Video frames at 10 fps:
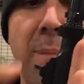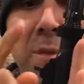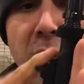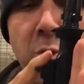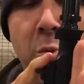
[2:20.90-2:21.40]

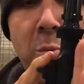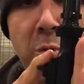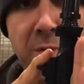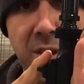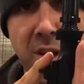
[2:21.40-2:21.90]
You
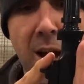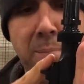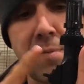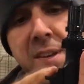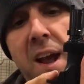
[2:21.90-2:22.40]
removed the top
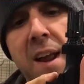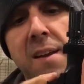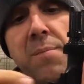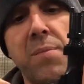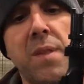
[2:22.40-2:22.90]
sight.
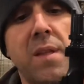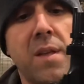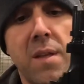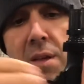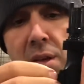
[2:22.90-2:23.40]

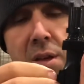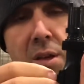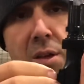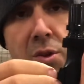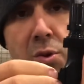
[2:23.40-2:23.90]

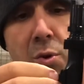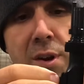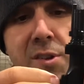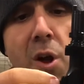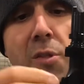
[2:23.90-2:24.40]
You
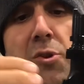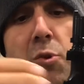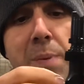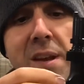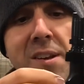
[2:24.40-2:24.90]
installed a new
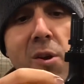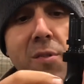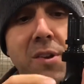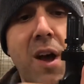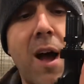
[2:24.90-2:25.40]
piece here on the
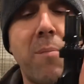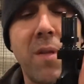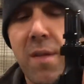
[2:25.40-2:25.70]
top.